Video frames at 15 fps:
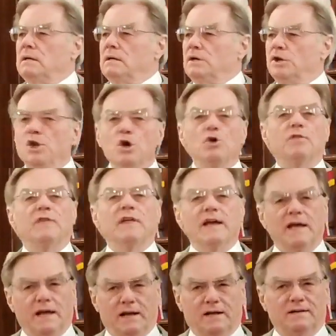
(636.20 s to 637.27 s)
New
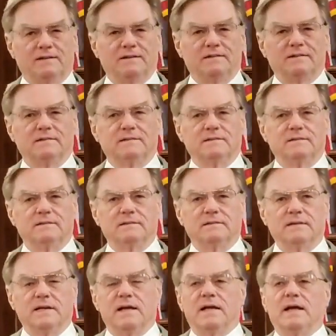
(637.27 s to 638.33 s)
thing.
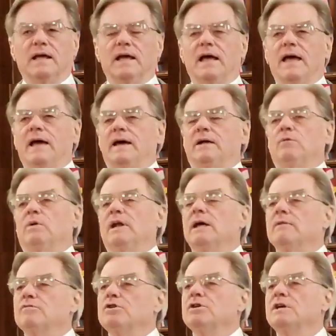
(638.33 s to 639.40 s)
And
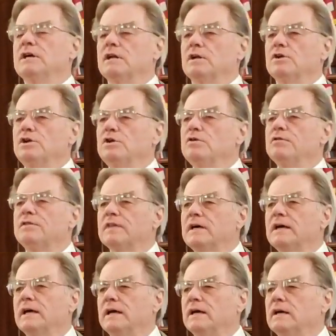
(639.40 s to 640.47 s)
whenever you get a new
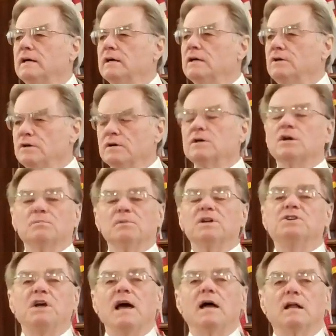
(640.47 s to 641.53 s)
thing, you're going to be
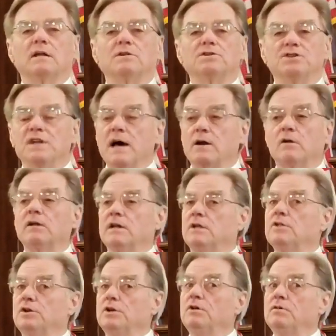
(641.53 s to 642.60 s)
challenged. Not only in
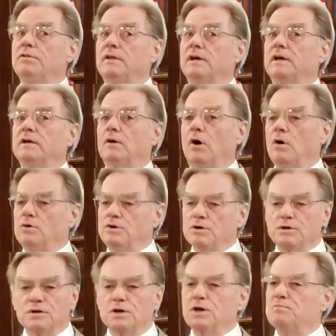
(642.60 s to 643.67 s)
the new thing, oh,
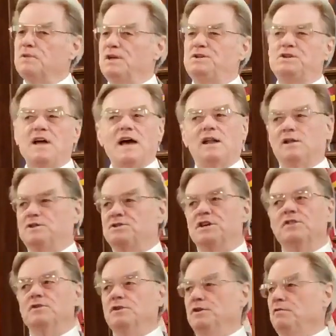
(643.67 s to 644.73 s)
you're going to be challenged
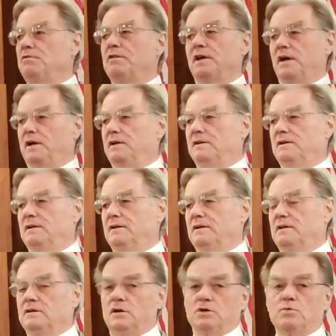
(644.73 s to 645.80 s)
in the new thing.
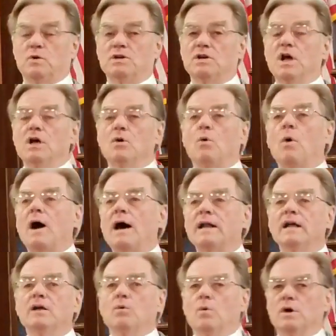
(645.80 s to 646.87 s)
Because we're
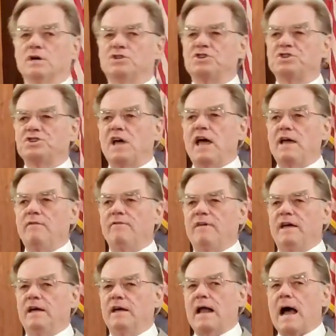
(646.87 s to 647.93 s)
what? We're safe
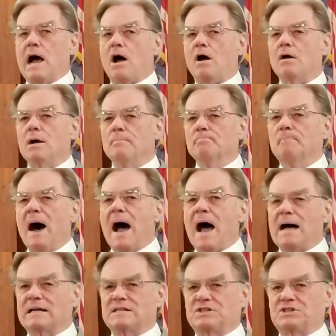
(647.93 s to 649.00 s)
in our
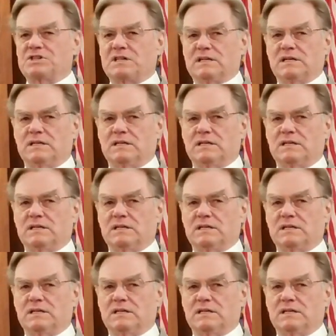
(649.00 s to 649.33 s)
box.